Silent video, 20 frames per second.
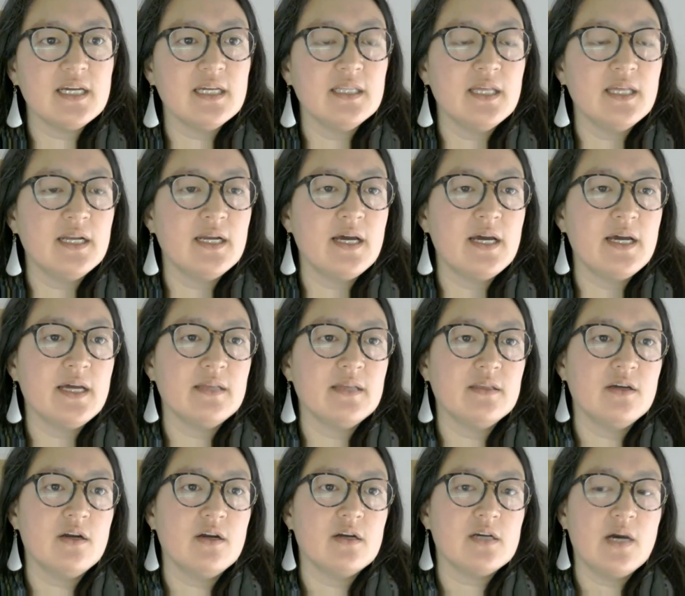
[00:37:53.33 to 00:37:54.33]
And then
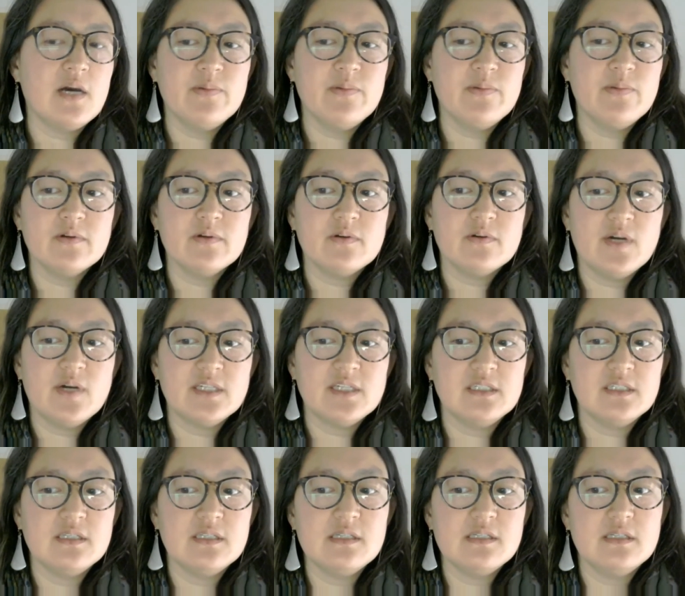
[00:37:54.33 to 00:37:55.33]
there are a couple
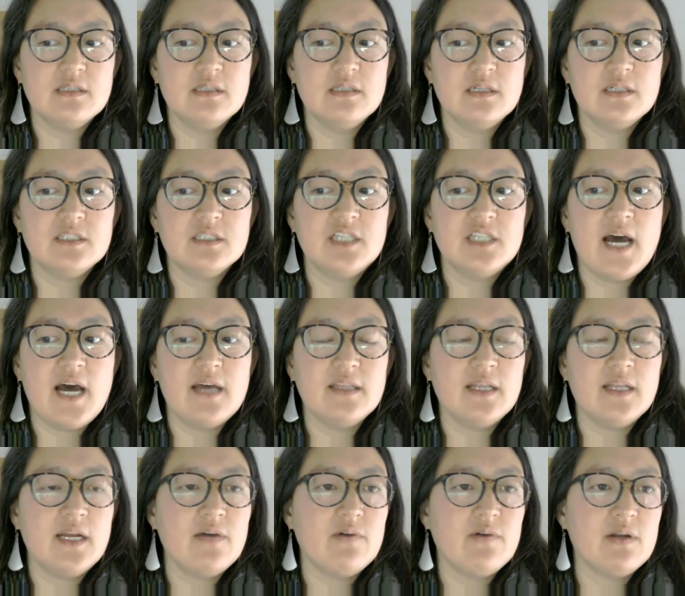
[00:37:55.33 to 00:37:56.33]
questions in the chat
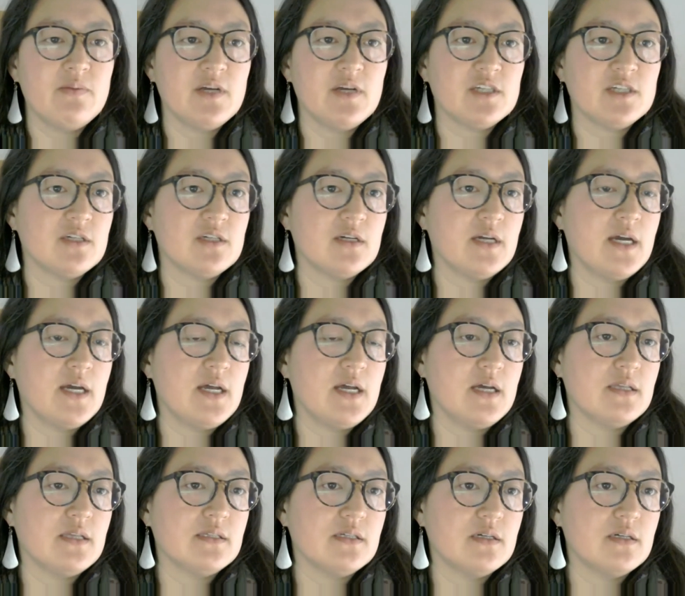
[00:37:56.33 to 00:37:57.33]
that I want to make sure get
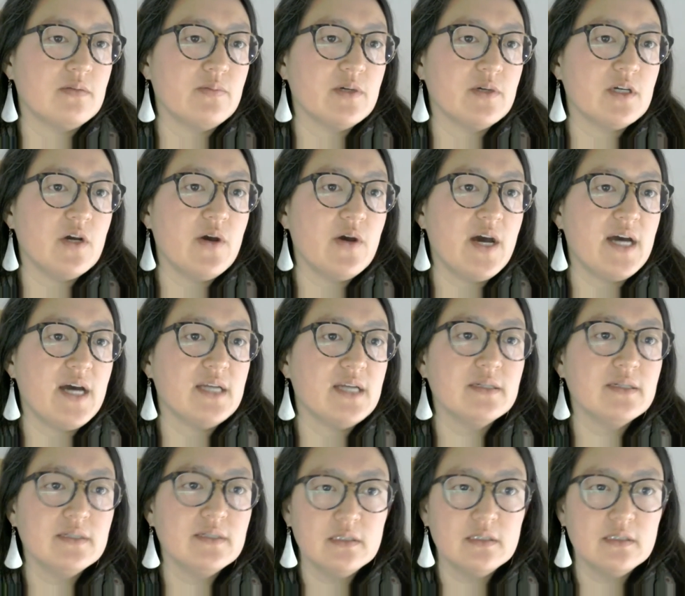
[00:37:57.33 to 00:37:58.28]
answered, but go ahead.